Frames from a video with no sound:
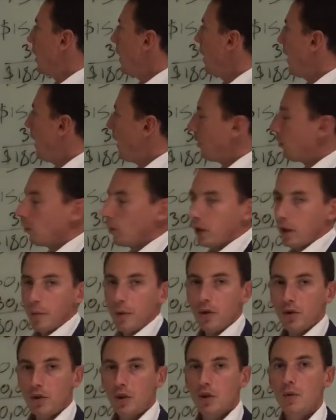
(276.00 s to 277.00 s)
and we're
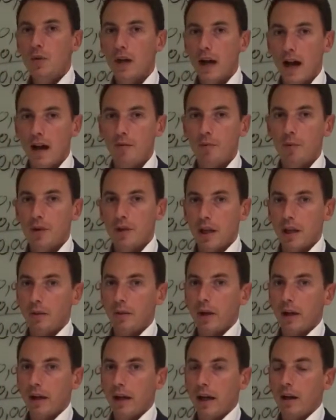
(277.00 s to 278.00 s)
about 2.5%
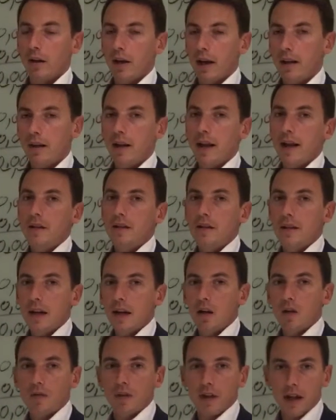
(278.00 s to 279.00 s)
right now. And let's
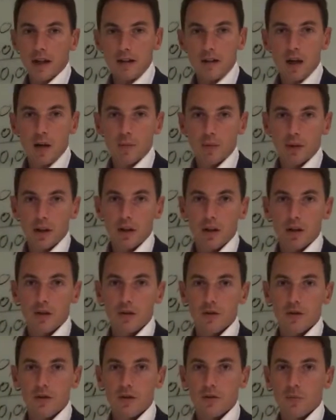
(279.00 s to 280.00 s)
say over the next couple of
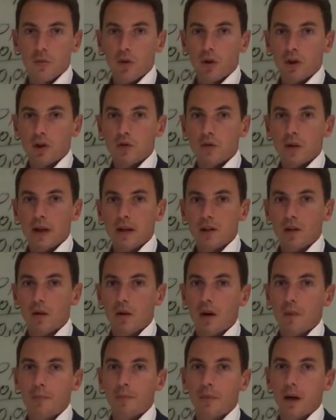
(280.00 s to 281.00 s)
years, mortgage rates go
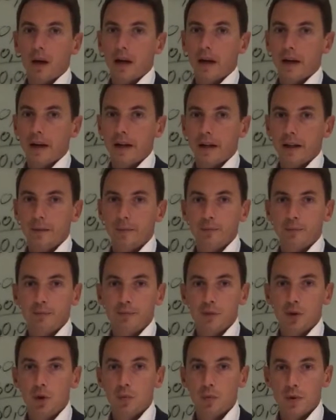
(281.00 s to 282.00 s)
up by
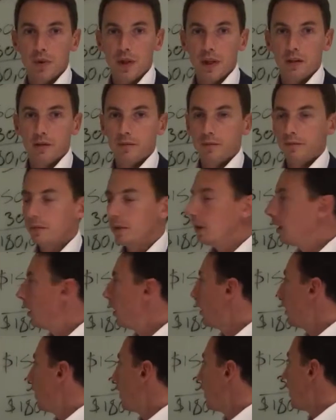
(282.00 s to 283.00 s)
2%.
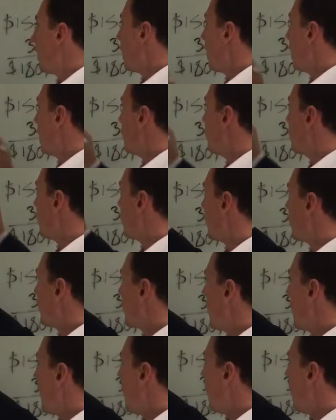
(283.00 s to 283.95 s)
So it's